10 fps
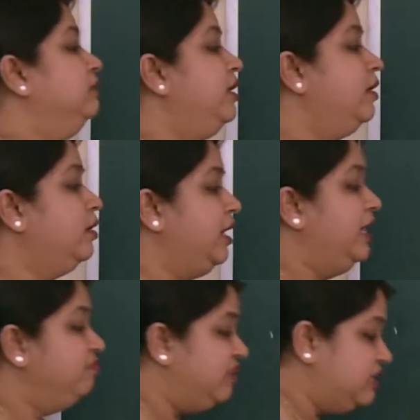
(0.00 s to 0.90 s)
There
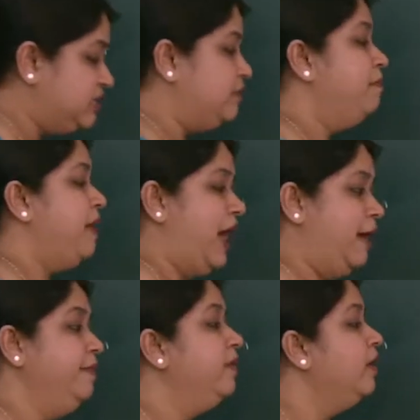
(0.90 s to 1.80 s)
in this
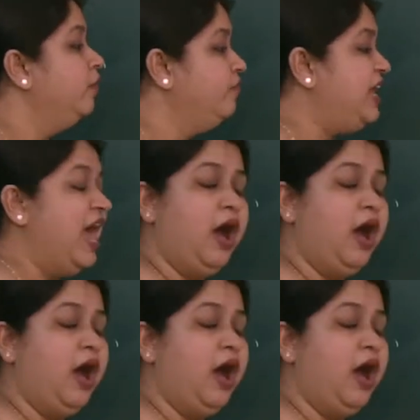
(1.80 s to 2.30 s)
map we